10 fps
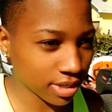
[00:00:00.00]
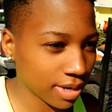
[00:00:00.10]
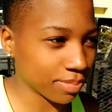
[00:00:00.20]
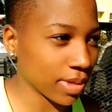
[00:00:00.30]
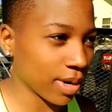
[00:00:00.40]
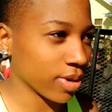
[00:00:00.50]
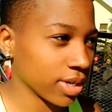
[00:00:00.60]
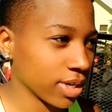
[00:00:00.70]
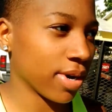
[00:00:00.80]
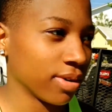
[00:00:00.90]
I'm not worried
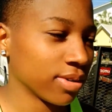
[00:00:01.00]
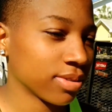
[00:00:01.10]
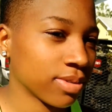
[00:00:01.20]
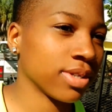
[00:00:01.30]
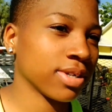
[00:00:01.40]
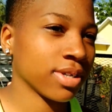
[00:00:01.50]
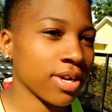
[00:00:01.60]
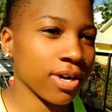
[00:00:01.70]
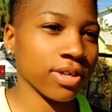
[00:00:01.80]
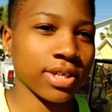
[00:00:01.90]
about
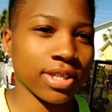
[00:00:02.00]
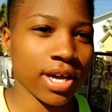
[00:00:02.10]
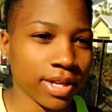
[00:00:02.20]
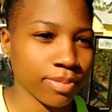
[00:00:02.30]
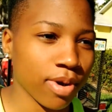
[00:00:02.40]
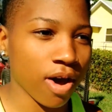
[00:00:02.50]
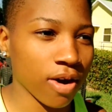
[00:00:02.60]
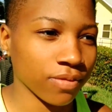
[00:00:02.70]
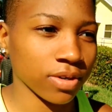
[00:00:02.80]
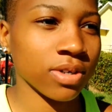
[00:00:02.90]
her declining my
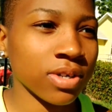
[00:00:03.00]
offer.